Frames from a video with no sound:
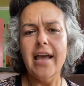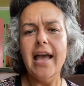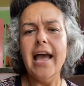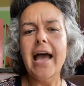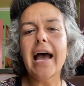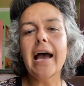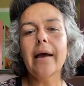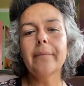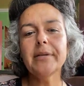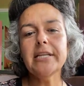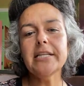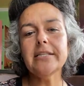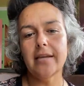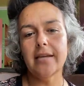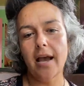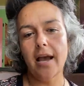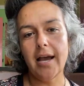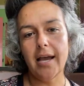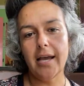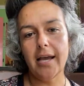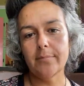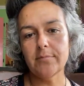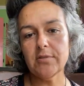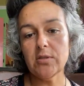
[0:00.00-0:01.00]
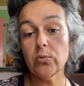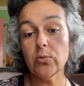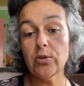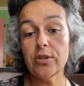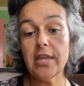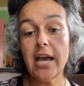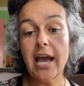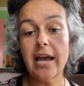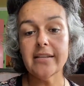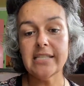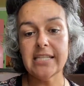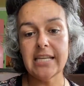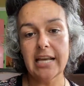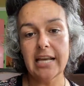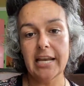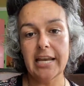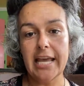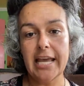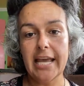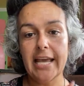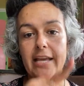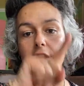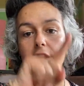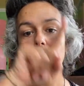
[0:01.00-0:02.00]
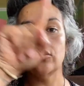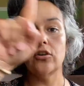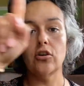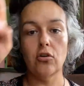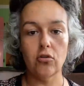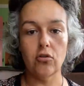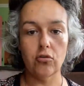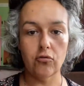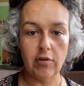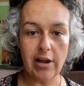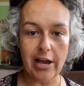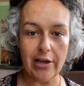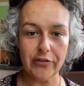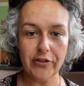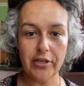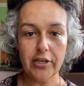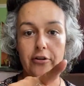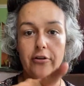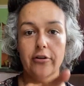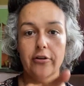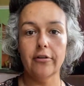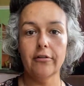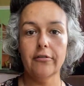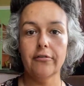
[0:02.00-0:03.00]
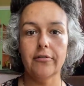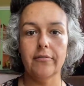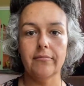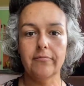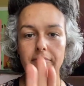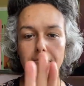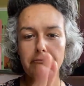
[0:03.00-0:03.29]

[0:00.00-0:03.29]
how many times would that DNA go around the earth?